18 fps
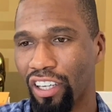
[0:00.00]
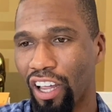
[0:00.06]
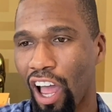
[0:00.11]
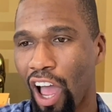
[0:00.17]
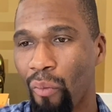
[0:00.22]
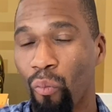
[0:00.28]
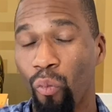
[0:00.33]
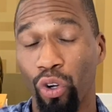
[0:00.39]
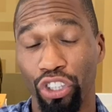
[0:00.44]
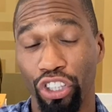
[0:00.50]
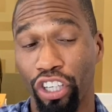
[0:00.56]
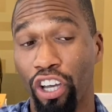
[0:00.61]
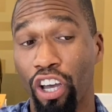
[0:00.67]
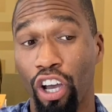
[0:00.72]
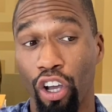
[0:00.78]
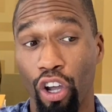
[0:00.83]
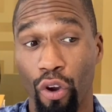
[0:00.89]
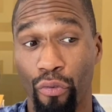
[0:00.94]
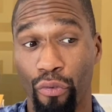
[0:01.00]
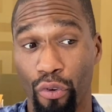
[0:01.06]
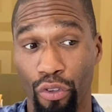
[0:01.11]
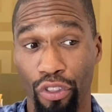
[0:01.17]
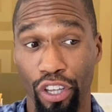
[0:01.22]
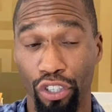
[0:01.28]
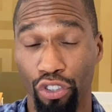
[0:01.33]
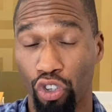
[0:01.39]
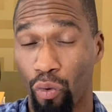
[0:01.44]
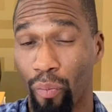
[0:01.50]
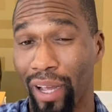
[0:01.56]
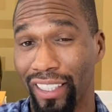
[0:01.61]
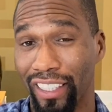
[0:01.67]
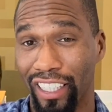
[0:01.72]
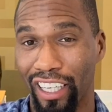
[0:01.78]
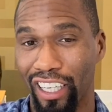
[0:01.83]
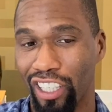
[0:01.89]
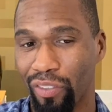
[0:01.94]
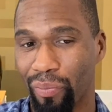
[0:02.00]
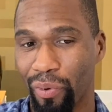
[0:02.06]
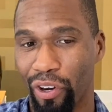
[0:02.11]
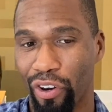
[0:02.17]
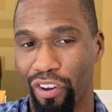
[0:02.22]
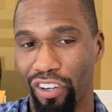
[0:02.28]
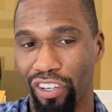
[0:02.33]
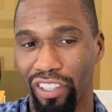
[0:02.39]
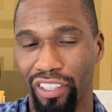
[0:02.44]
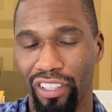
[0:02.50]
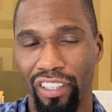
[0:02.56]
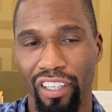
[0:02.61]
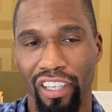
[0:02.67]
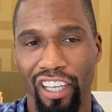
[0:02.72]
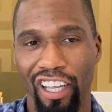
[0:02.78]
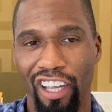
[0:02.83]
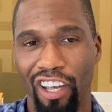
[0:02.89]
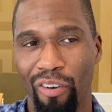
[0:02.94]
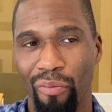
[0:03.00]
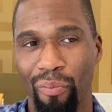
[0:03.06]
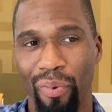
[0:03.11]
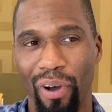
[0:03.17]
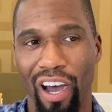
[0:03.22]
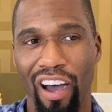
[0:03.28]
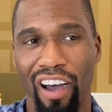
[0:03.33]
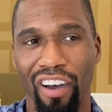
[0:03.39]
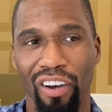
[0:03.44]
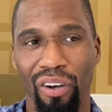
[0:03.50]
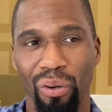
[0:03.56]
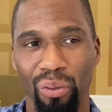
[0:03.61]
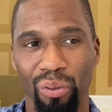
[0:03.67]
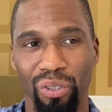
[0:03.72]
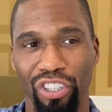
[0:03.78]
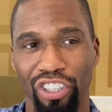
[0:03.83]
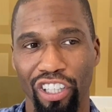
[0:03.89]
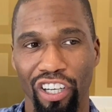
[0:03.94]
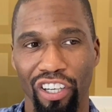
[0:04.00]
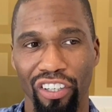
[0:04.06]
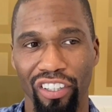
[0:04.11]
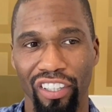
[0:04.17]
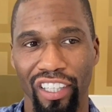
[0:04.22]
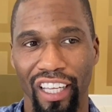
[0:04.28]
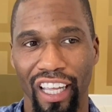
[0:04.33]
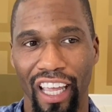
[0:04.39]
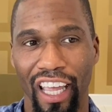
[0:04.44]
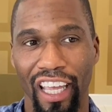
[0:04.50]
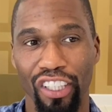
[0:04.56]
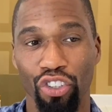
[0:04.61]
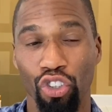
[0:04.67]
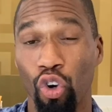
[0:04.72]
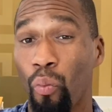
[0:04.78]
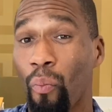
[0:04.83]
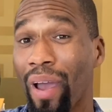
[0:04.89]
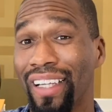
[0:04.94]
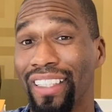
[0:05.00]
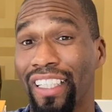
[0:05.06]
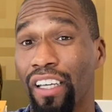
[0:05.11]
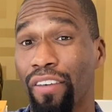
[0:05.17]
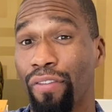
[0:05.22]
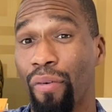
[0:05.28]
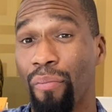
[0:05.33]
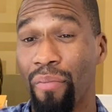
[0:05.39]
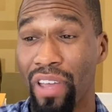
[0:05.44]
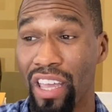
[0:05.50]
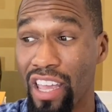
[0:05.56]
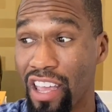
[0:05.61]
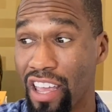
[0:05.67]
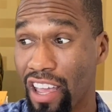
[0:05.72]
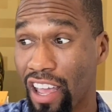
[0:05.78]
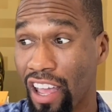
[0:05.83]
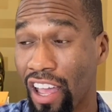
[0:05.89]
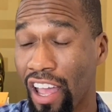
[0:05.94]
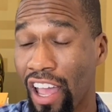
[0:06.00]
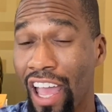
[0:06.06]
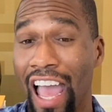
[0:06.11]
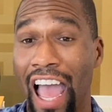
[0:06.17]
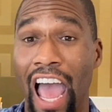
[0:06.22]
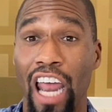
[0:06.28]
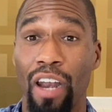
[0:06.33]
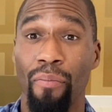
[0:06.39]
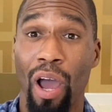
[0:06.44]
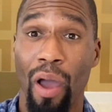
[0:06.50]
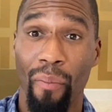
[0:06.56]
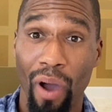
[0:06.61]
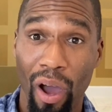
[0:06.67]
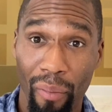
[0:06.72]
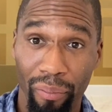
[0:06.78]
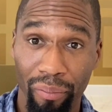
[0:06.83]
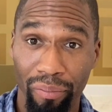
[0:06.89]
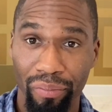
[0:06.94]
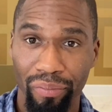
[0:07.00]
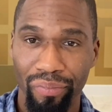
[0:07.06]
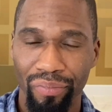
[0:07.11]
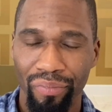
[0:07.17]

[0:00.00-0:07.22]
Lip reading: I'm watching her go through this traumatic experience, but also it's traumatic for me and my mum.